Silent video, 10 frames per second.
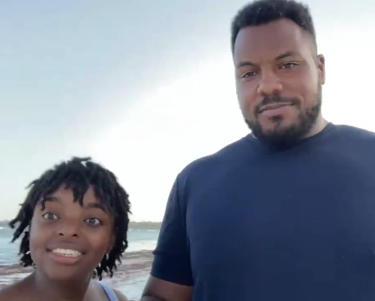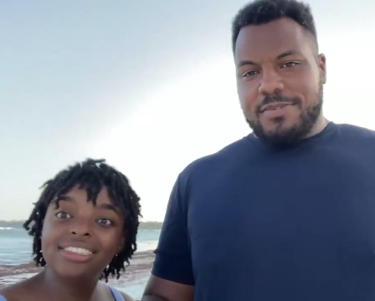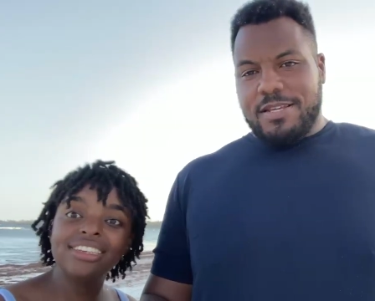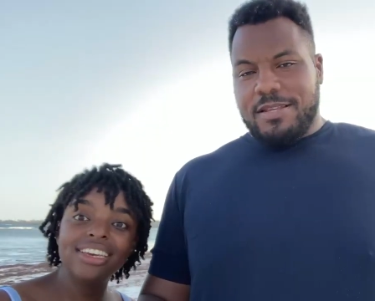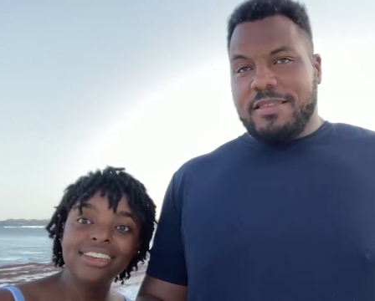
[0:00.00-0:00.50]
Speaker 1: this
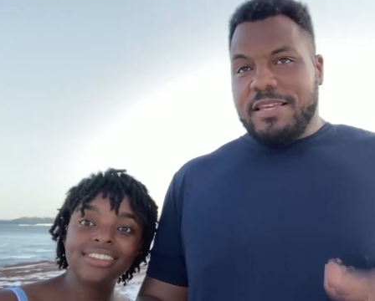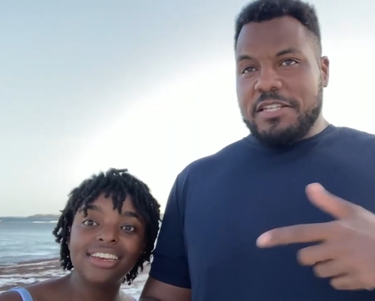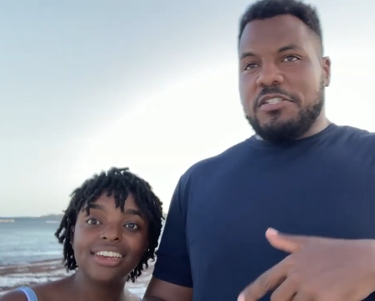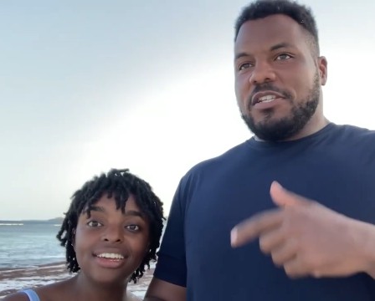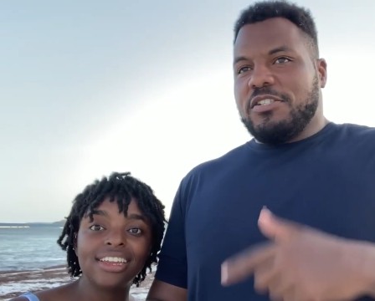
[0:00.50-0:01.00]
is.
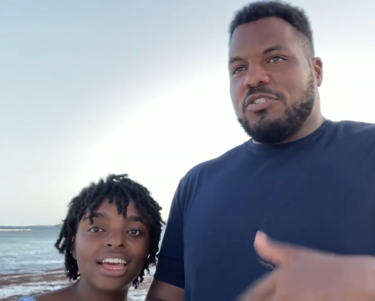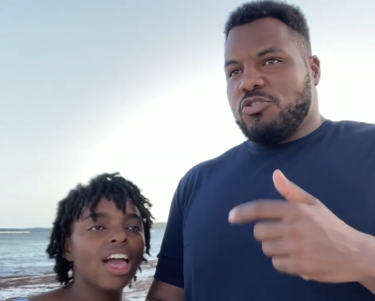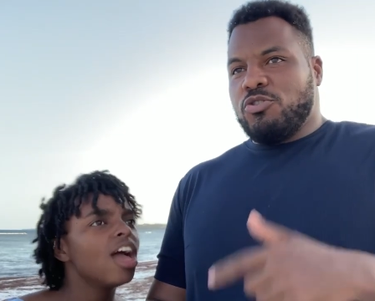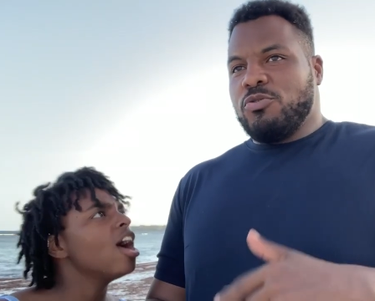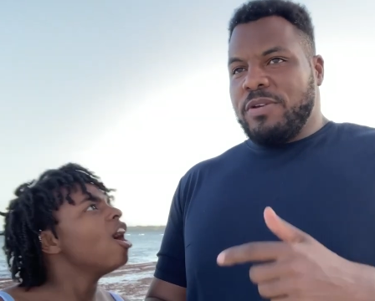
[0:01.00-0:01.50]
This is the
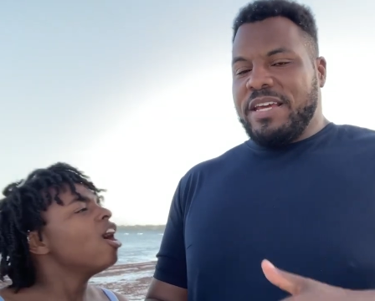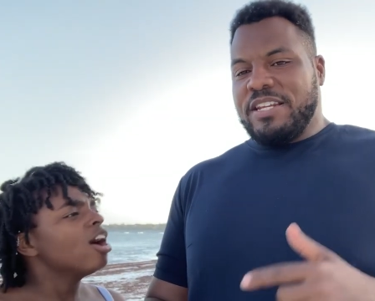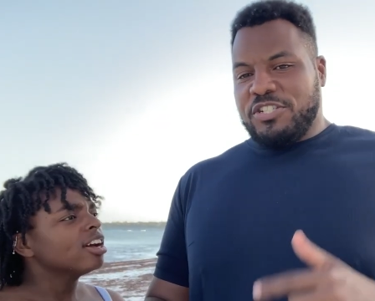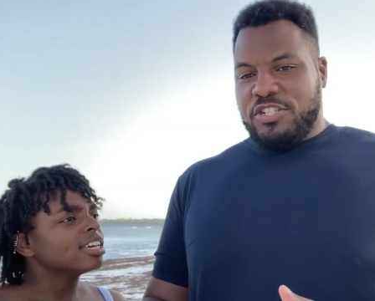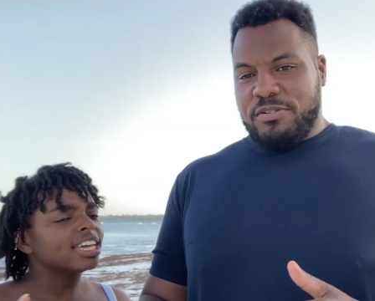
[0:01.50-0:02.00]
true
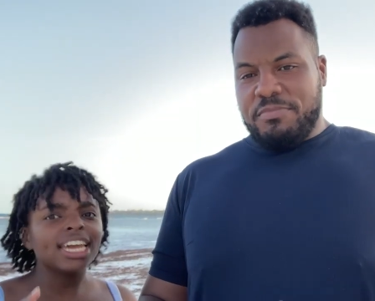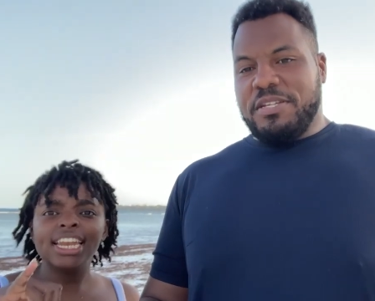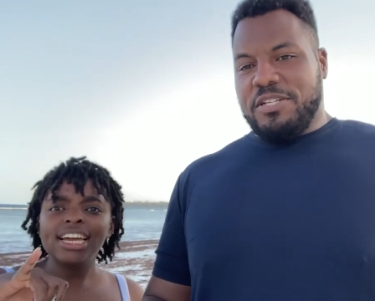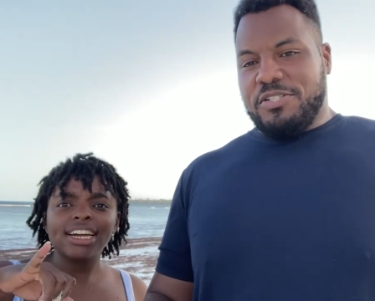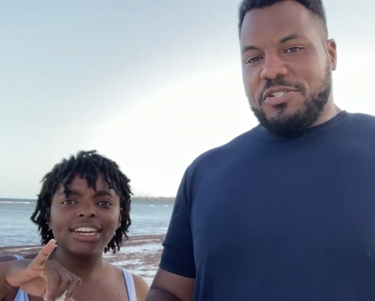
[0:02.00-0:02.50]
hidden gem. Can
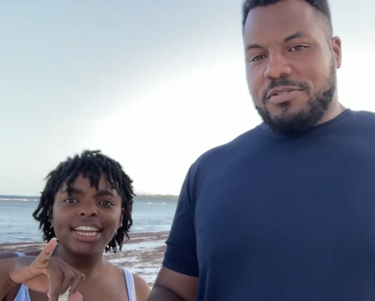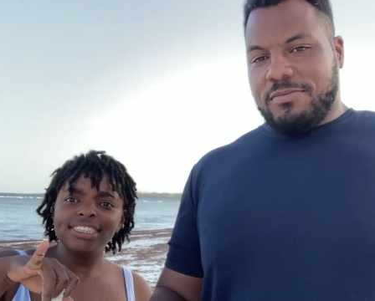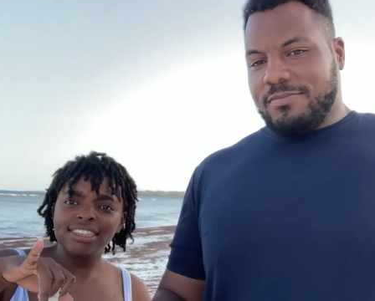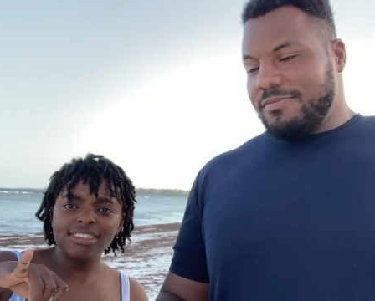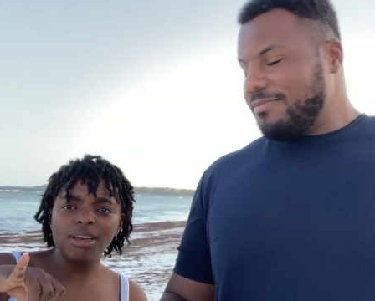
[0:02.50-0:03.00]
I,
Speaker 2: can I
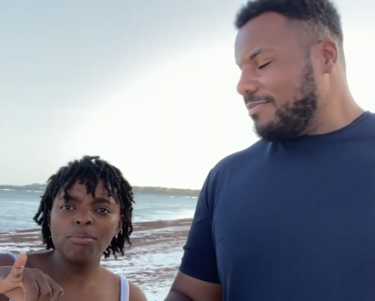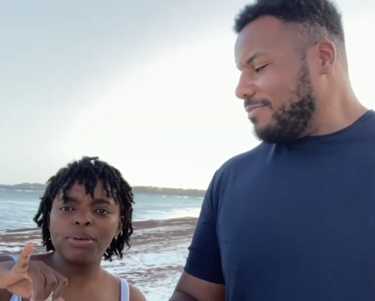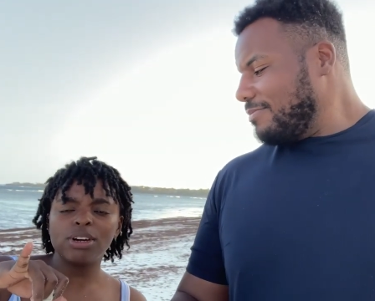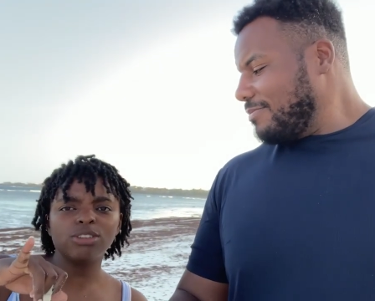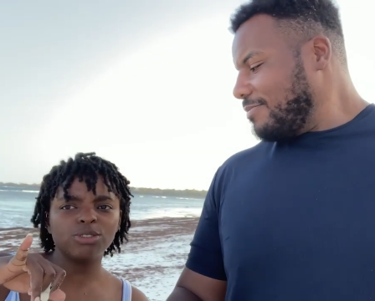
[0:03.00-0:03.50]
say something?
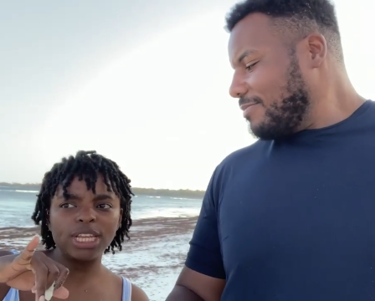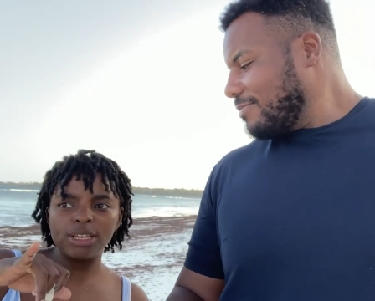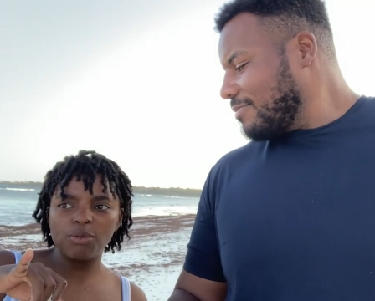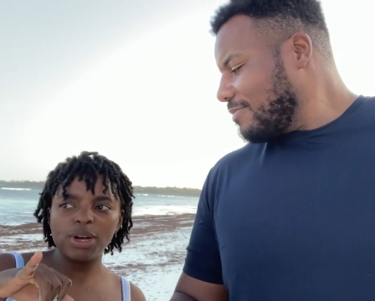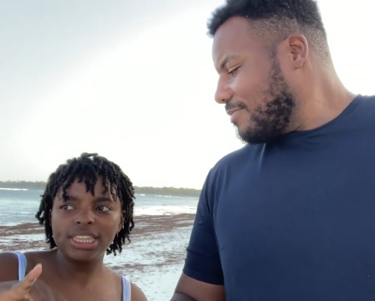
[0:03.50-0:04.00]
Because the
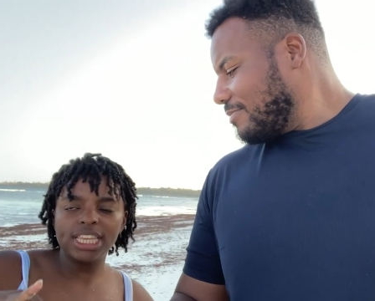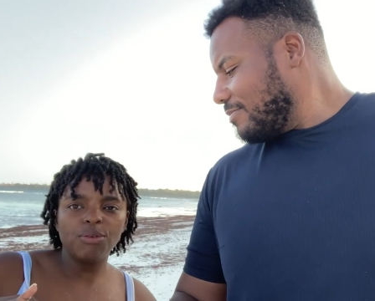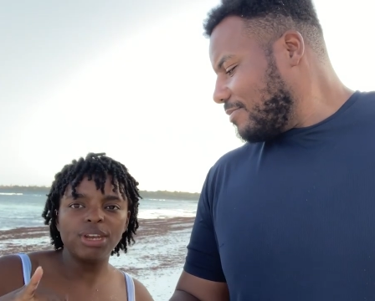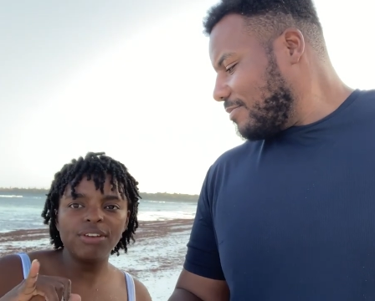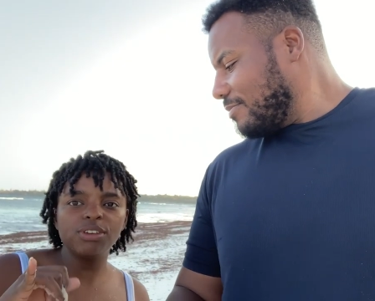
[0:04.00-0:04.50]
one thing,
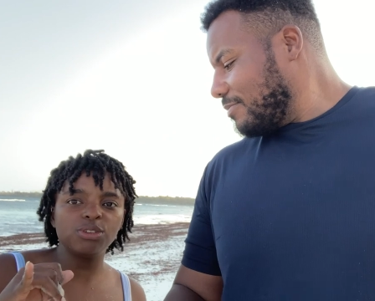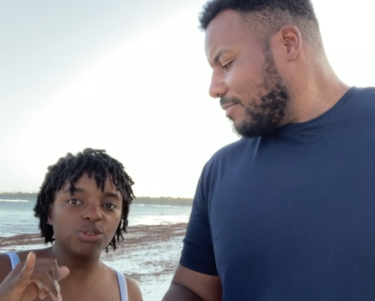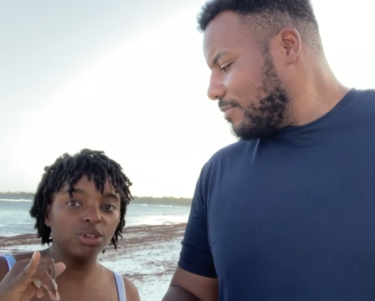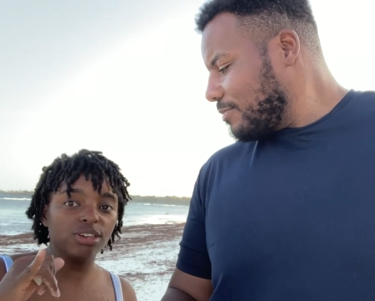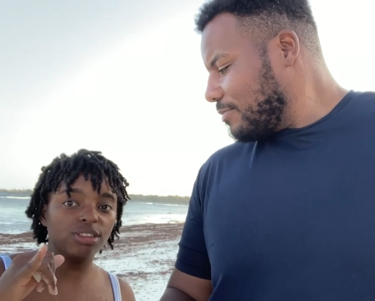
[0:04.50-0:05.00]
whenever you
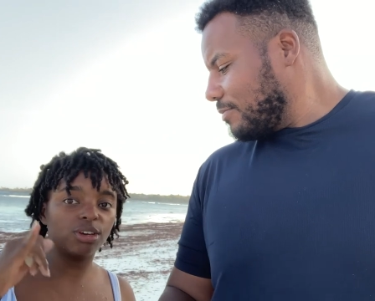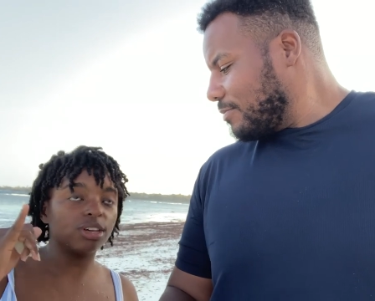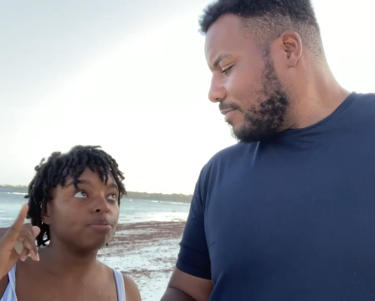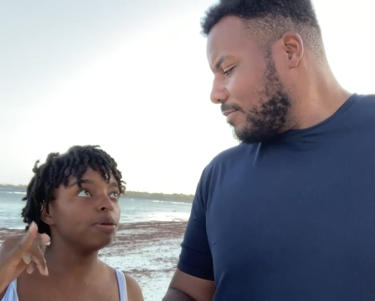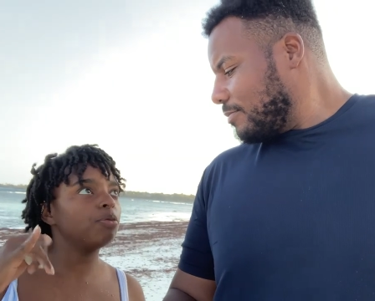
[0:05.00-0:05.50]
do hear the
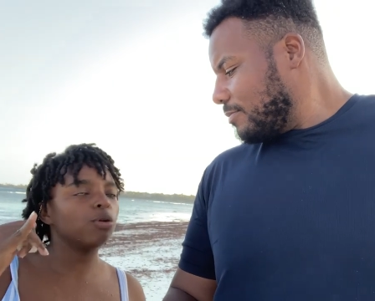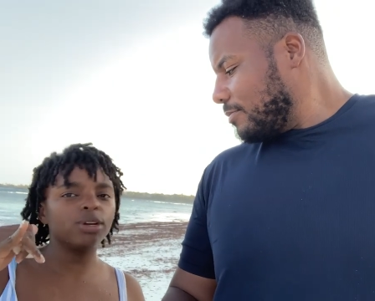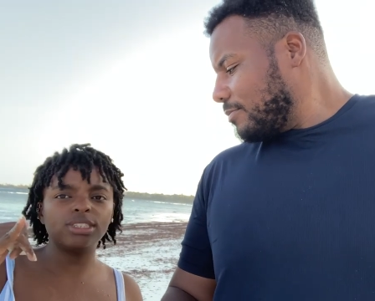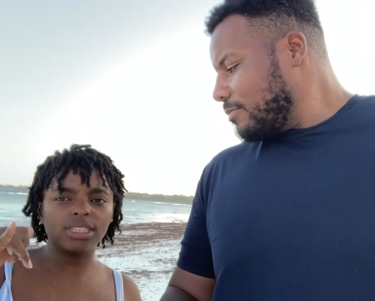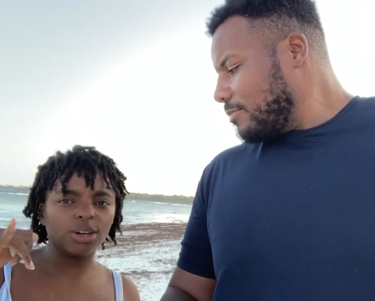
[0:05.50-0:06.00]
people
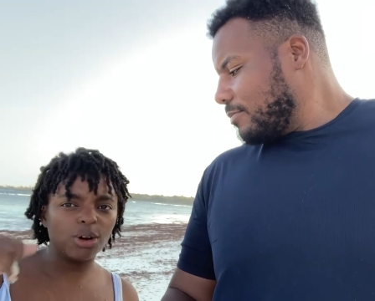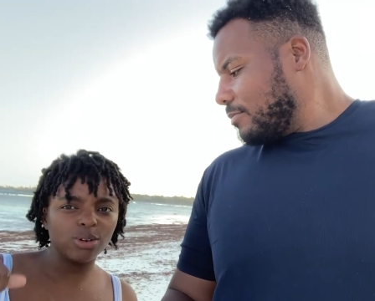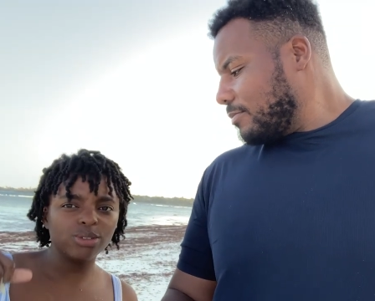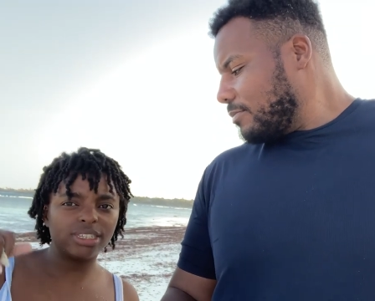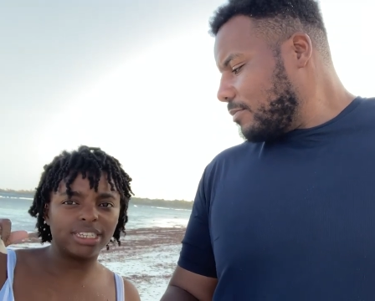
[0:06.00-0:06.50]
going to the
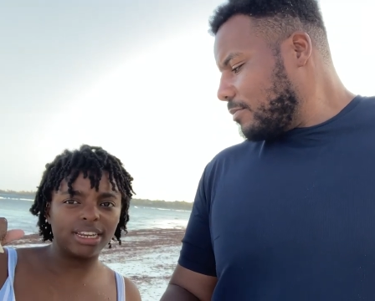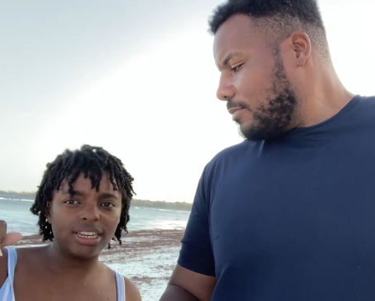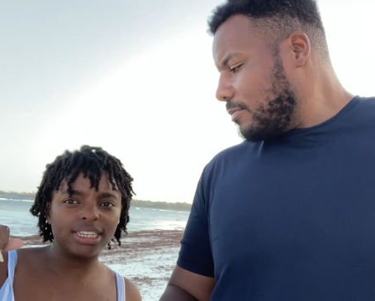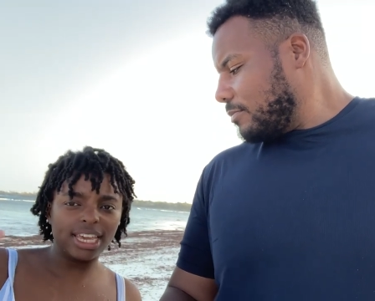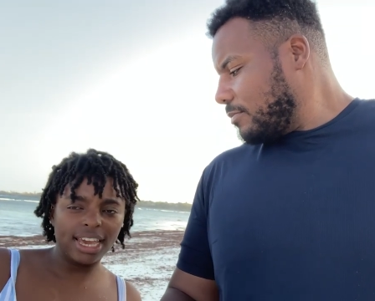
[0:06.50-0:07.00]
coast in,
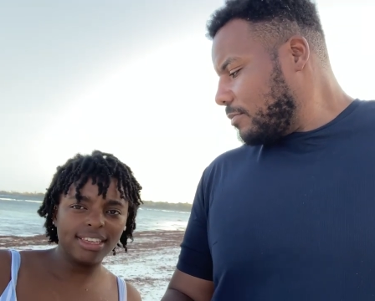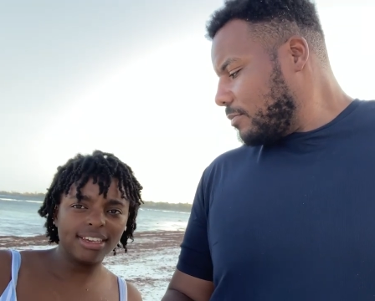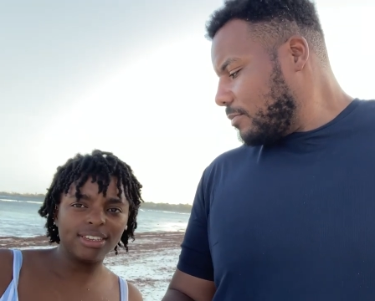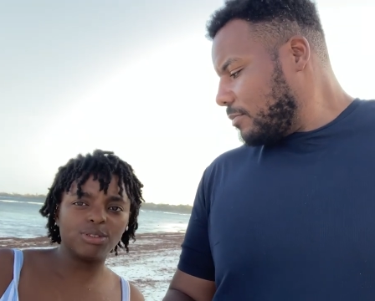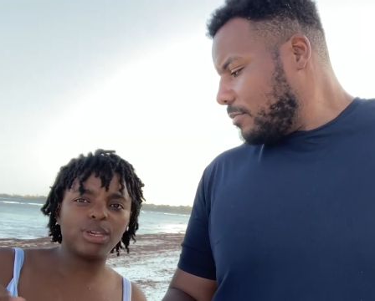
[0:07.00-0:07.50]
in
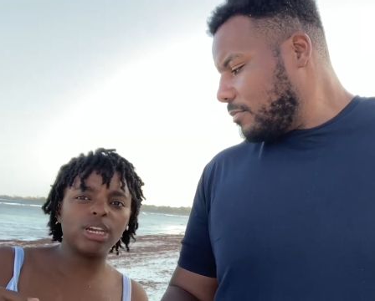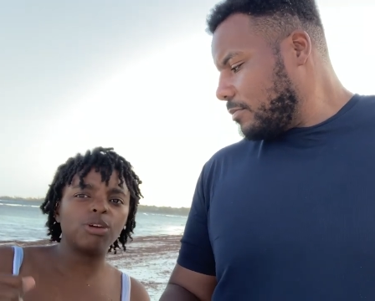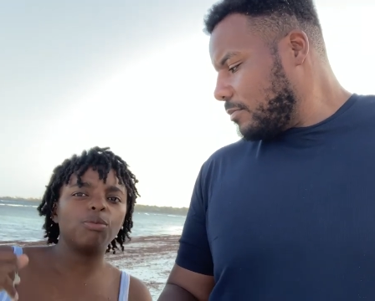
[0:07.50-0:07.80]
Kenya, you hear